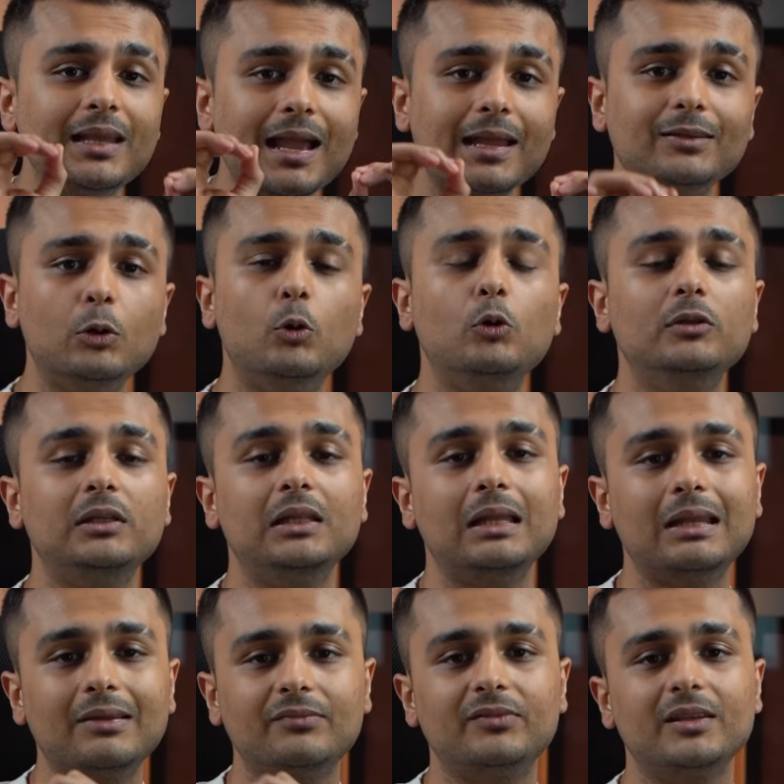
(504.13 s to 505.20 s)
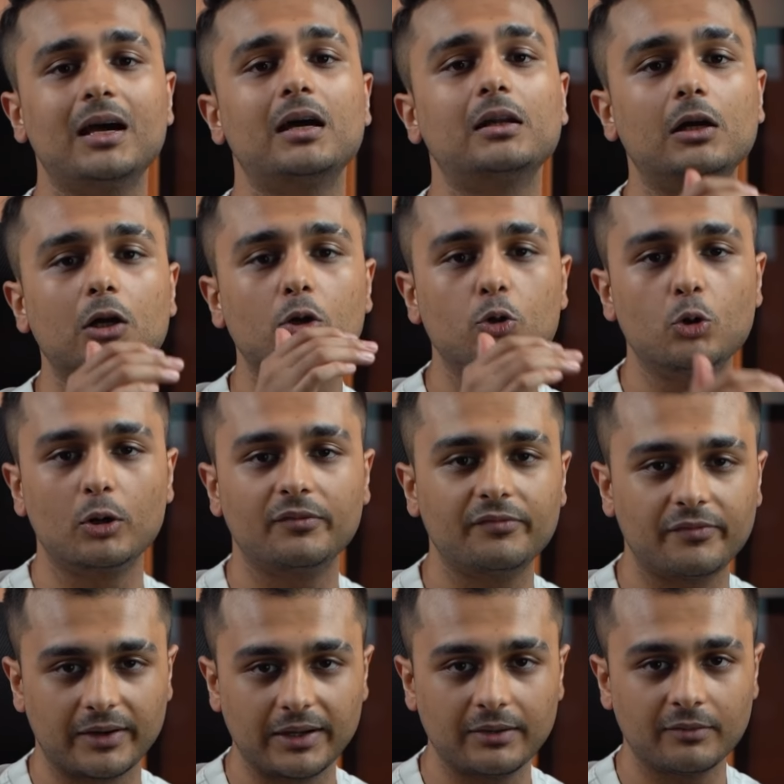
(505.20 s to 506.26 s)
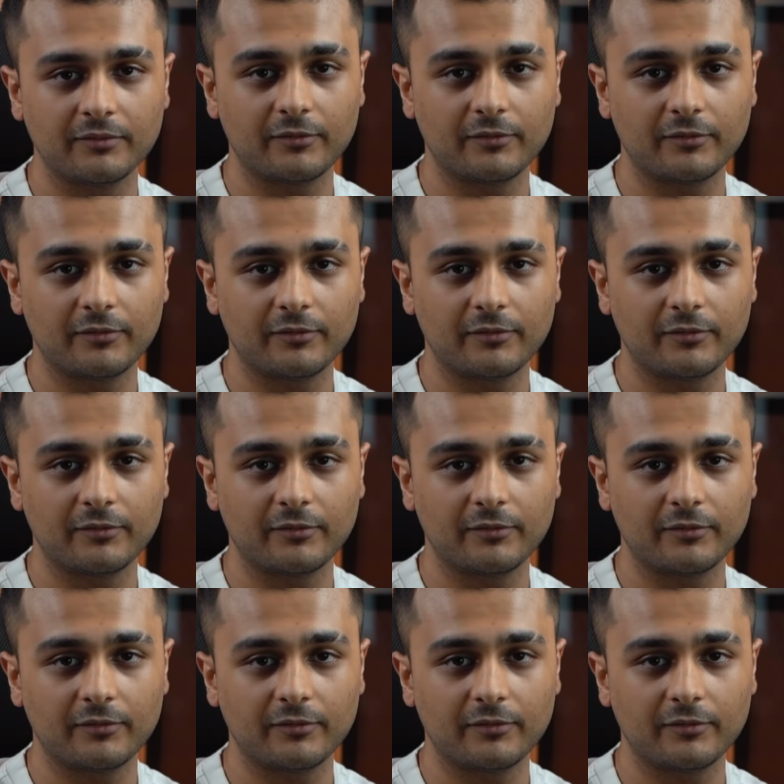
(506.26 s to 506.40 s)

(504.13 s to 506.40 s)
if they are a good fit